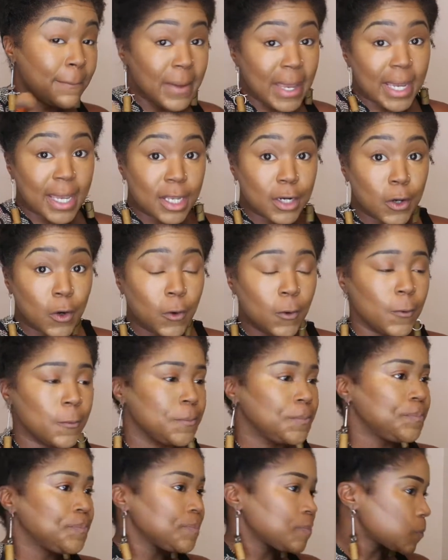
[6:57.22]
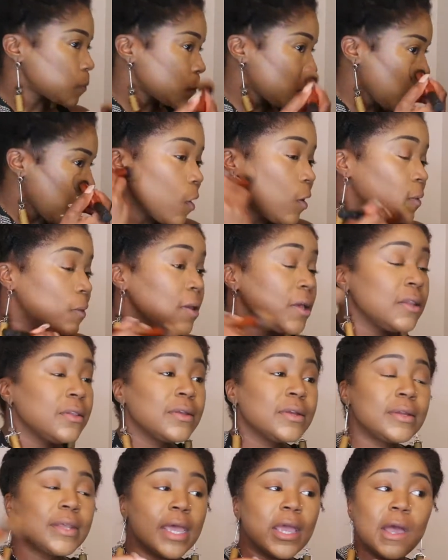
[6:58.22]
back at home. And
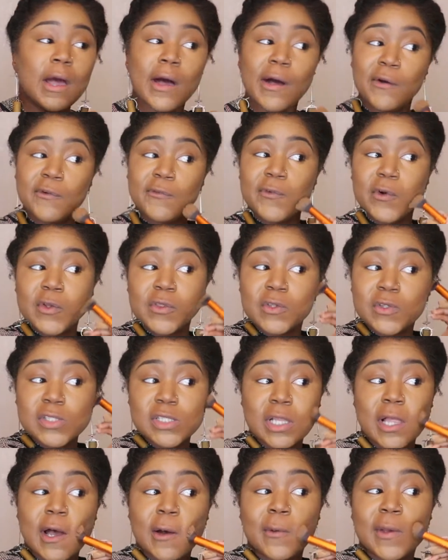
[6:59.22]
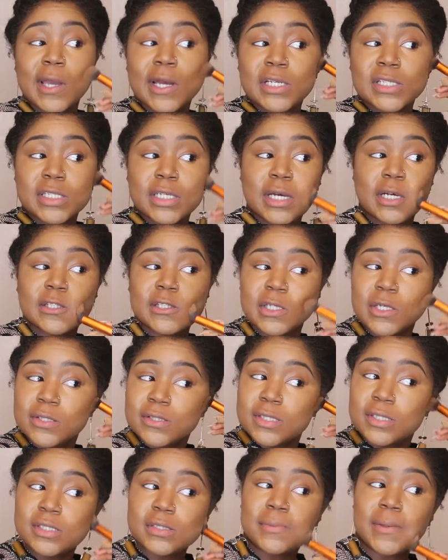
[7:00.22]
then the day of 4th of July, we actually got to go
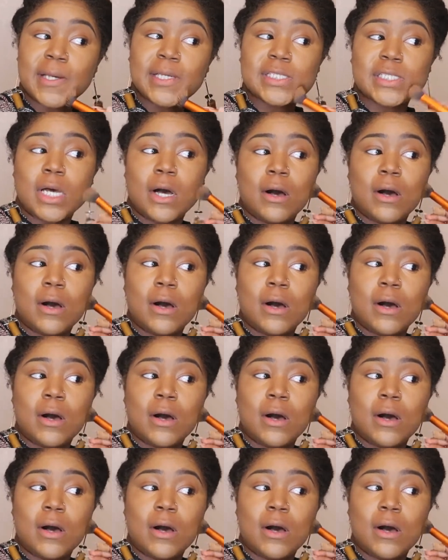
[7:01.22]
to this place